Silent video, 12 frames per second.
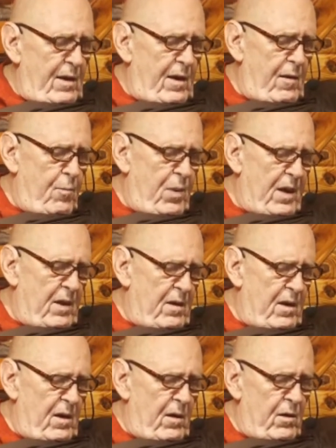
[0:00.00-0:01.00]

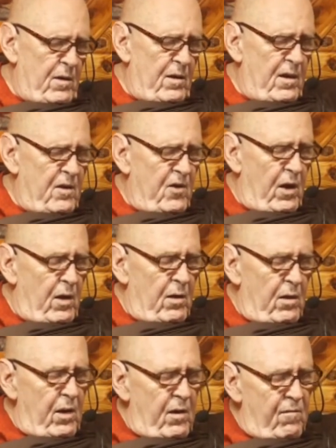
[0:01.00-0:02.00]
dependent on the
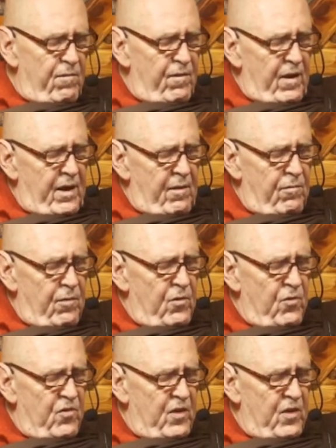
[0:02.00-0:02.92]
tongue and flavors,